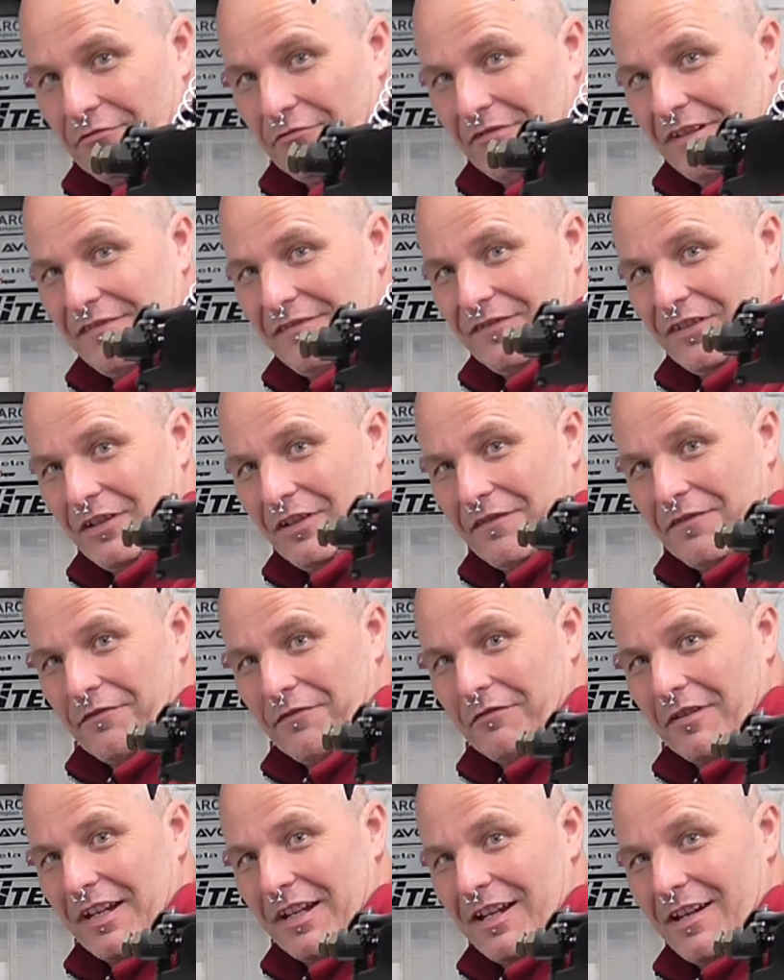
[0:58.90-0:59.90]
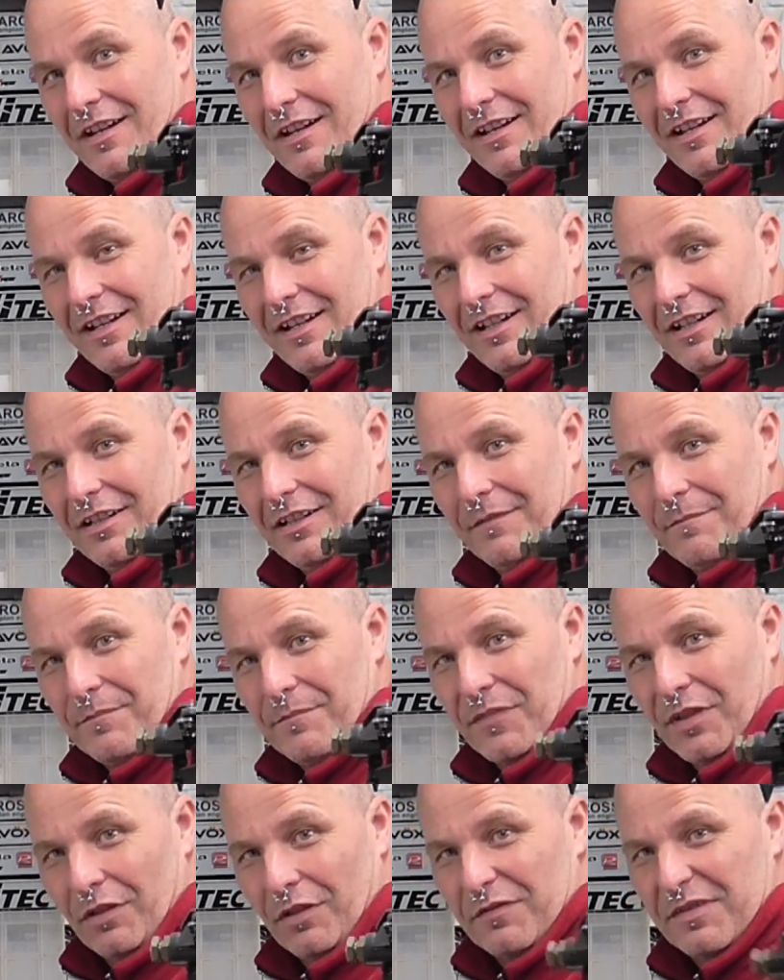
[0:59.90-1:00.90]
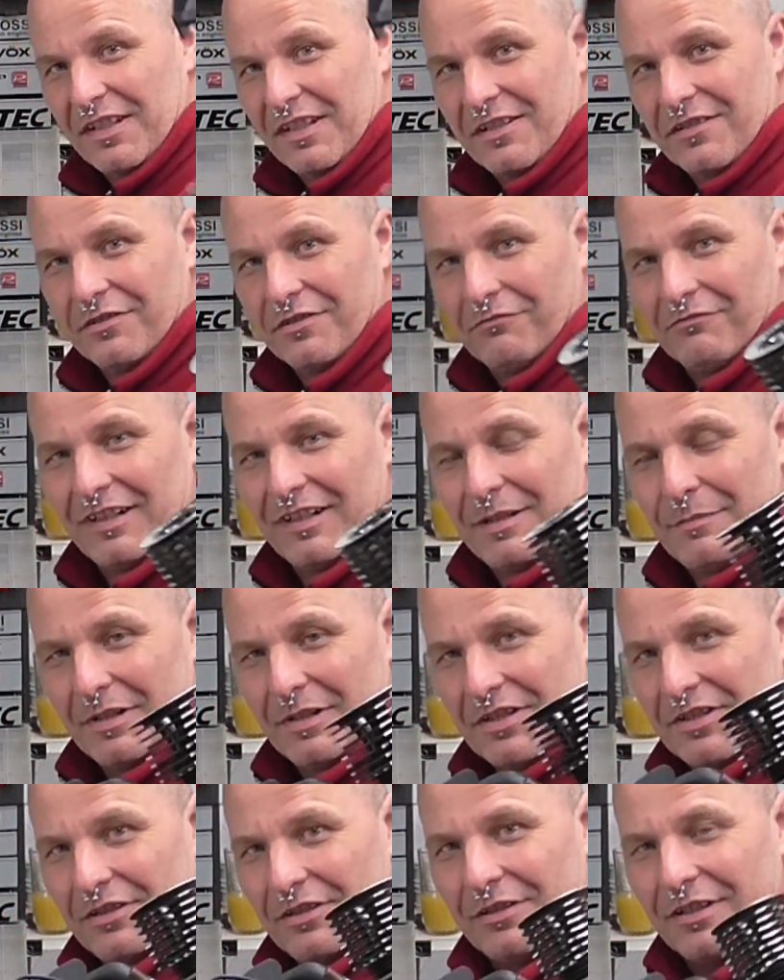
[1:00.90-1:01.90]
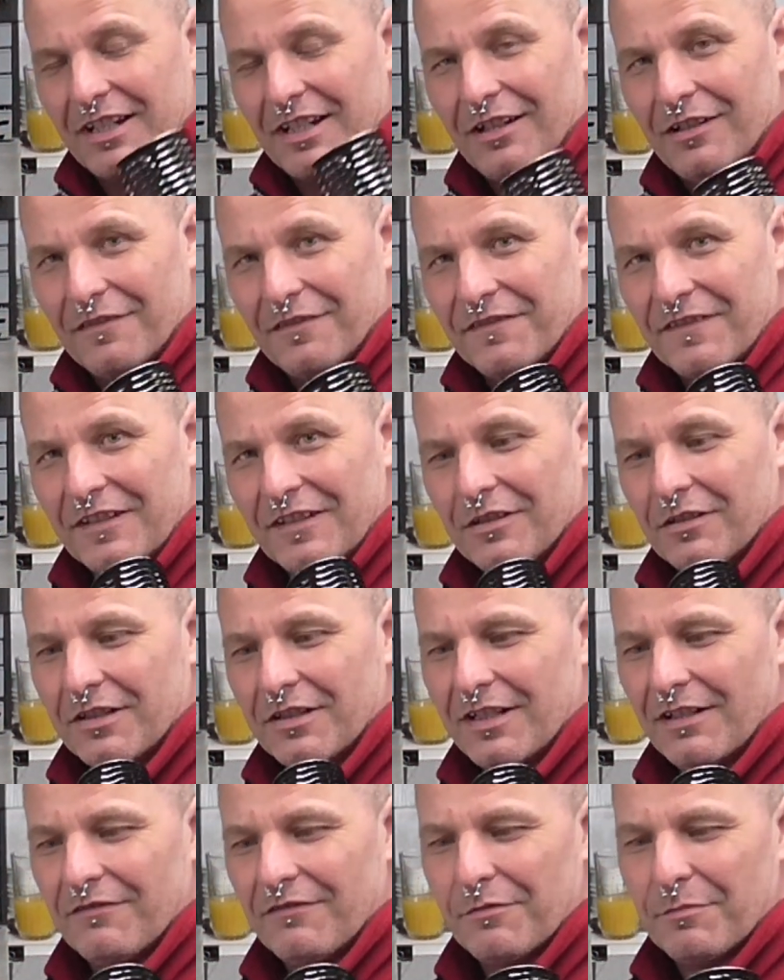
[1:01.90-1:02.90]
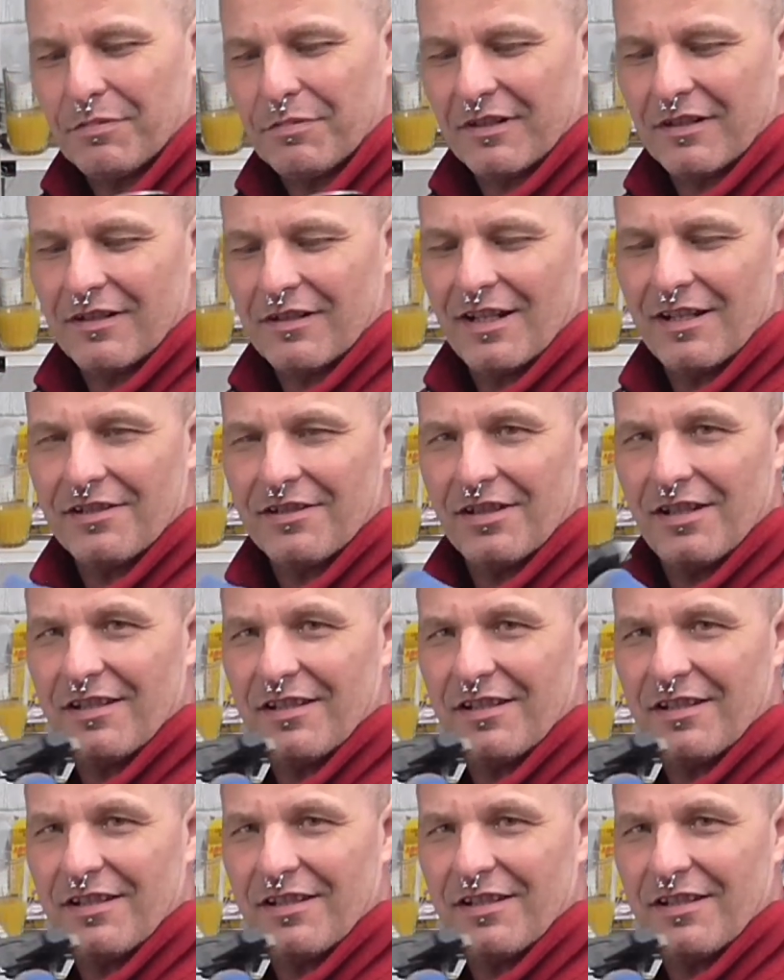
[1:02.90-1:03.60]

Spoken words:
353. Obviously it's not really much to look at. I think I gave you it's